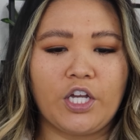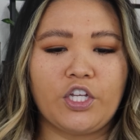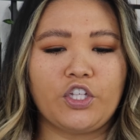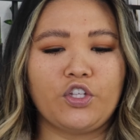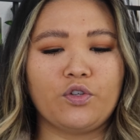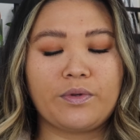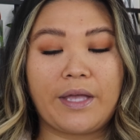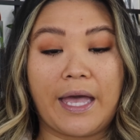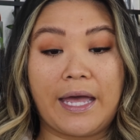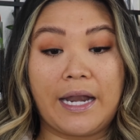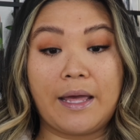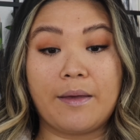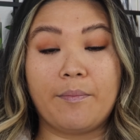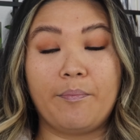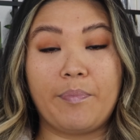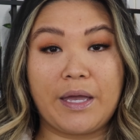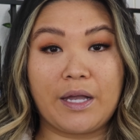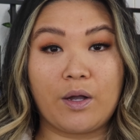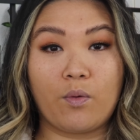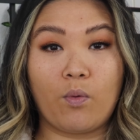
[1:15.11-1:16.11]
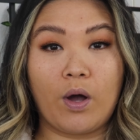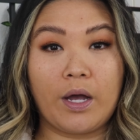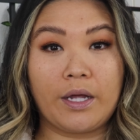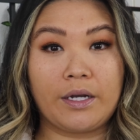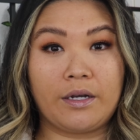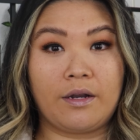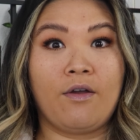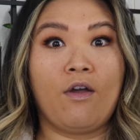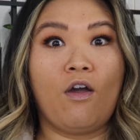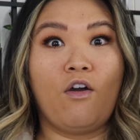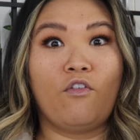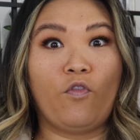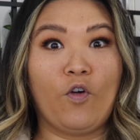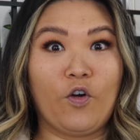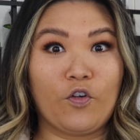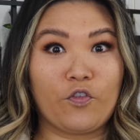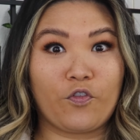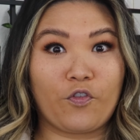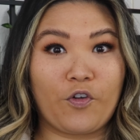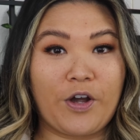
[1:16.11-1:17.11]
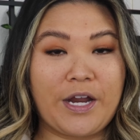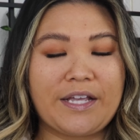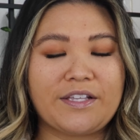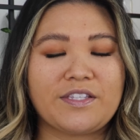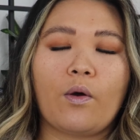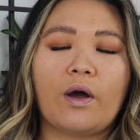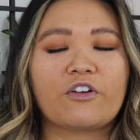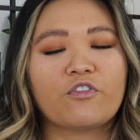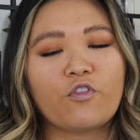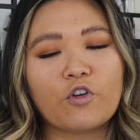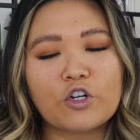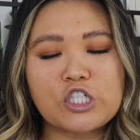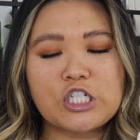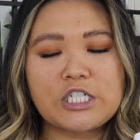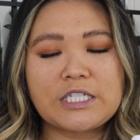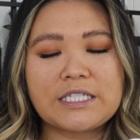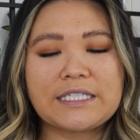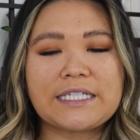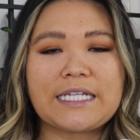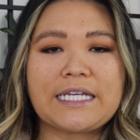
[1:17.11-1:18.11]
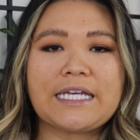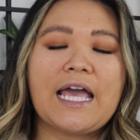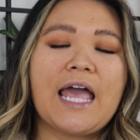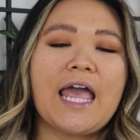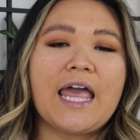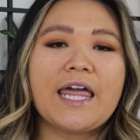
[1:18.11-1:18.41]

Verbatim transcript: You get a big one for free. So unfortunately,